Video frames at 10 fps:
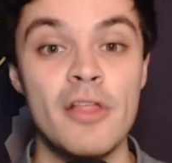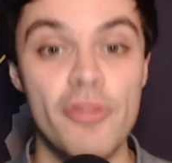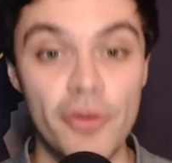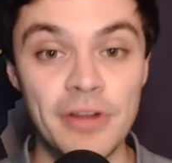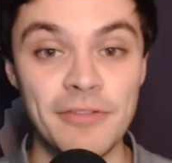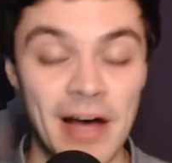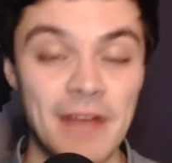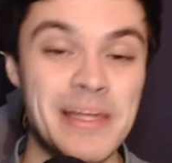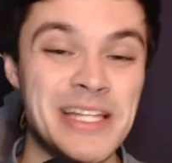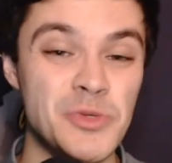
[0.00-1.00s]
35
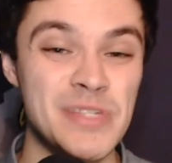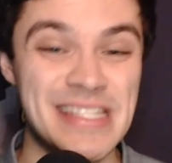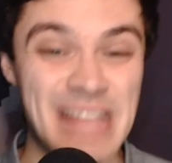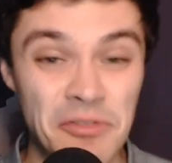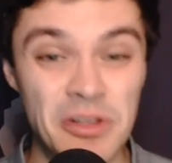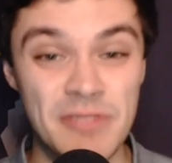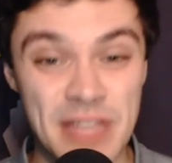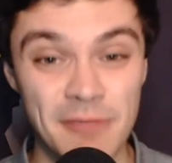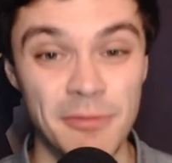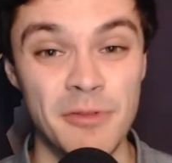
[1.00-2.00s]
minutes, was 7 of
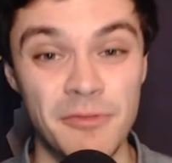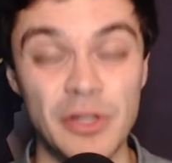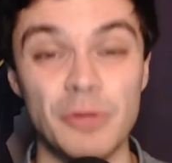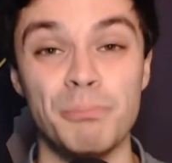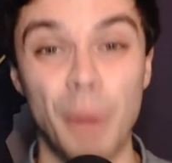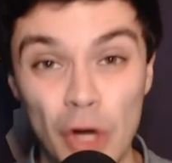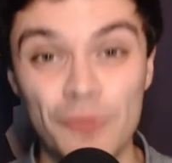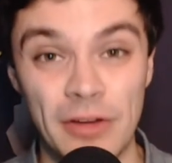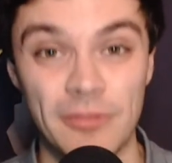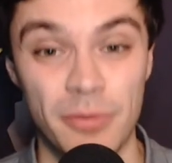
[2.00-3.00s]
10 from the field and
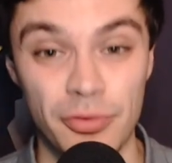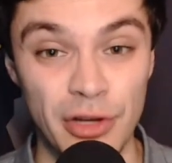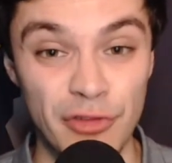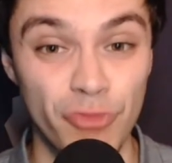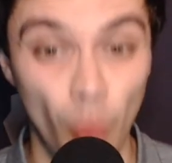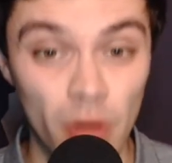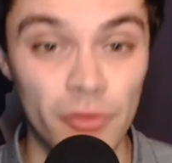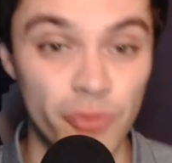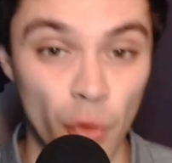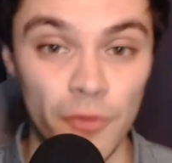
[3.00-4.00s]
perfect from 3. 4 of
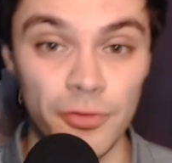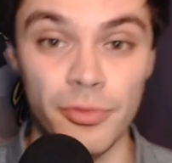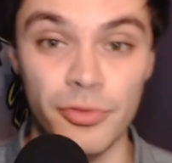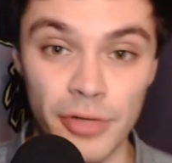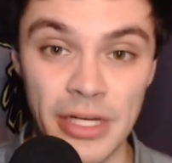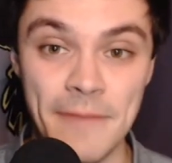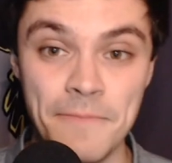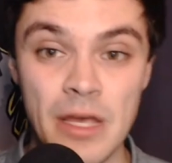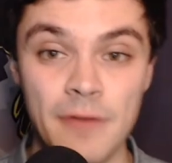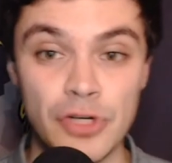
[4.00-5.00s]
4 from 3
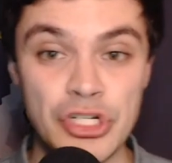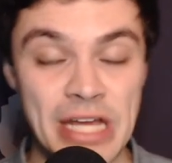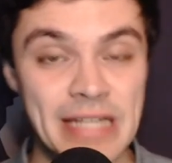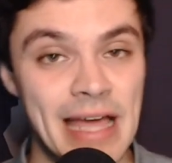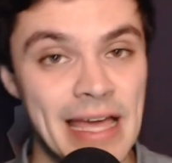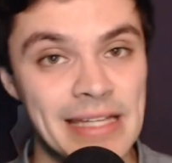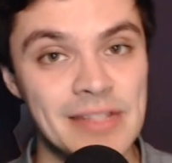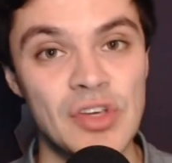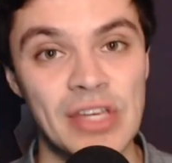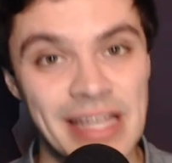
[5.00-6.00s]
for Jaden
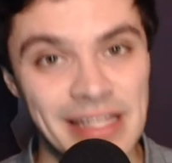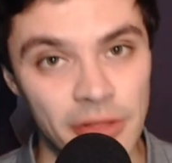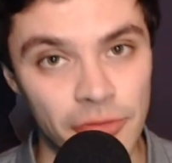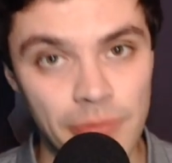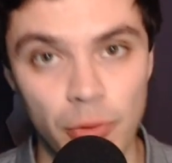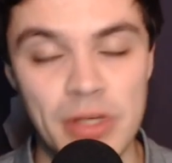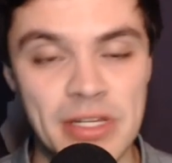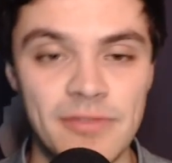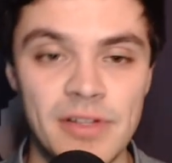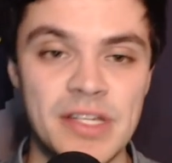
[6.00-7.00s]
Akins. Again, the three-point
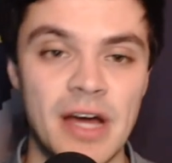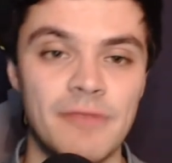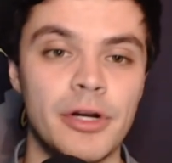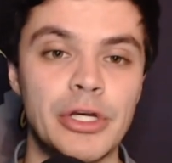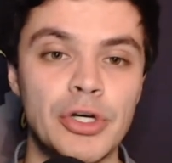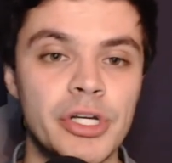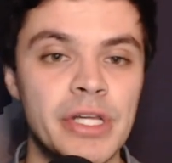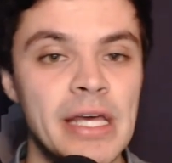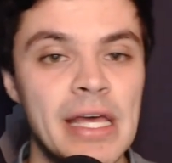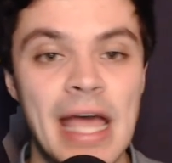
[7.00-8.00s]
defense, not very good.
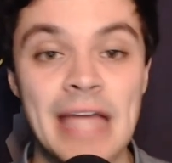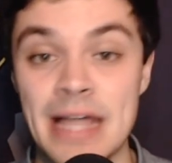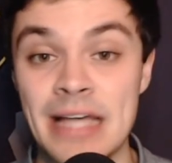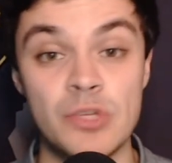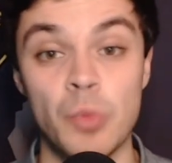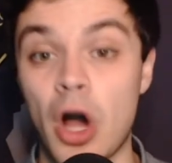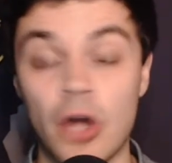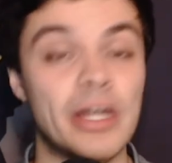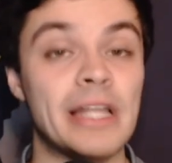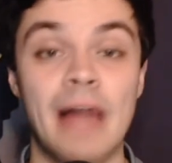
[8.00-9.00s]
And Tyson
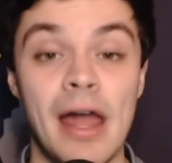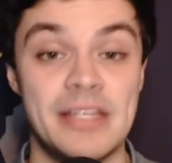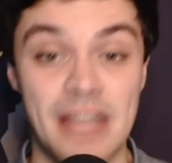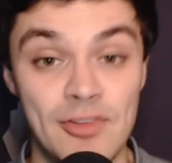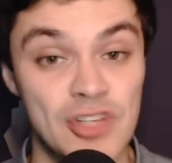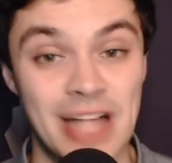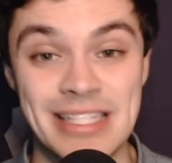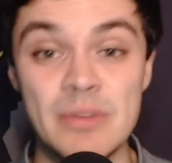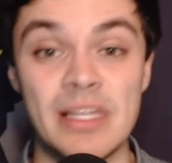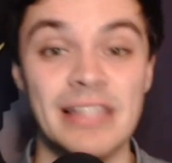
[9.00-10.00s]
Walker hit a lot of tough shots.
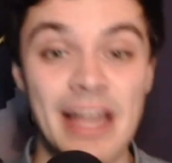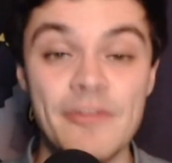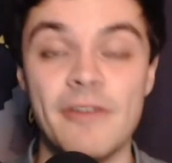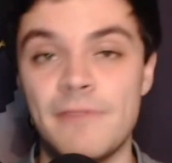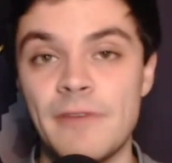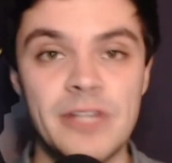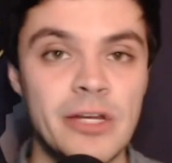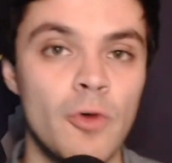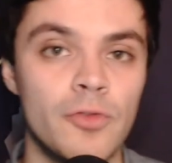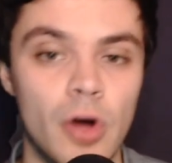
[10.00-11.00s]
He was 11 of 15
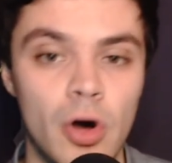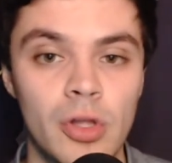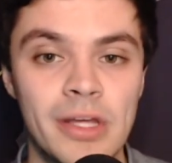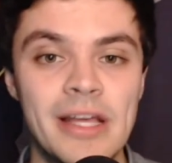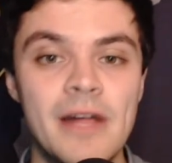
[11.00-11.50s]
overall,